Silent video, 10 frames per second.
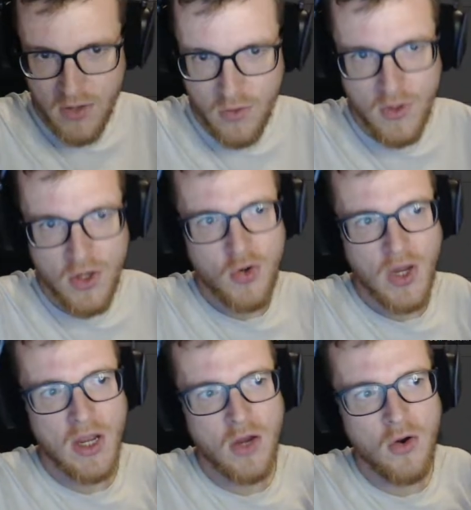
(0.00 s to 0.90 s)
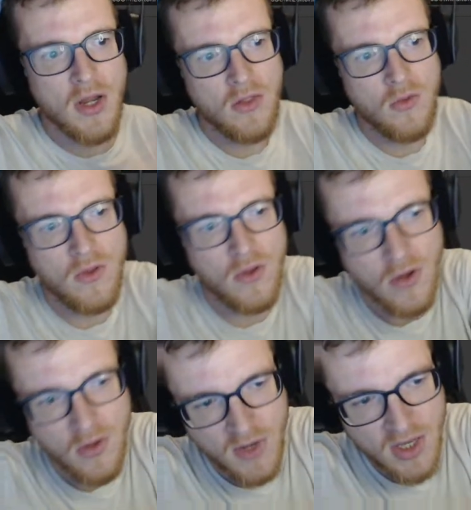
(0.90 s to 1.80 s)
do the trick according to the
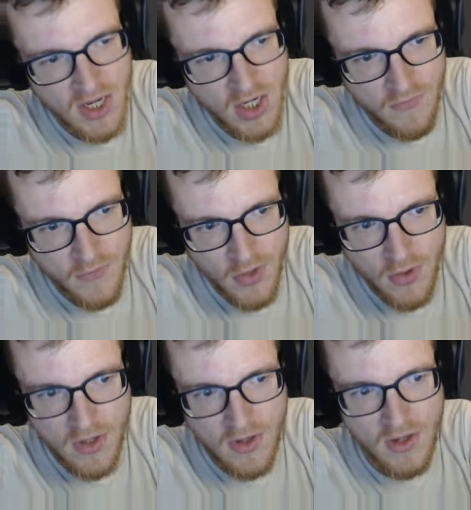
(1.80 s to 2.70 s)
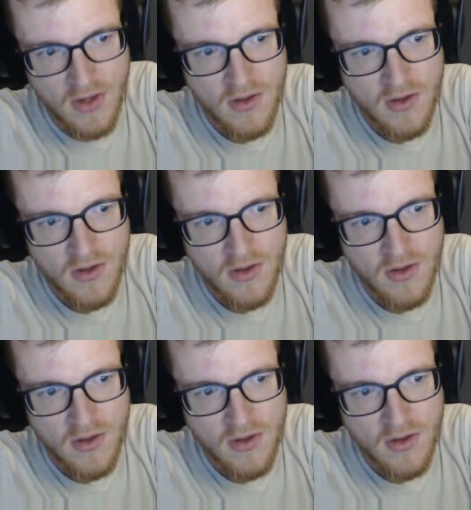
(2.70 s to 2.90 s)
documentation for Unity.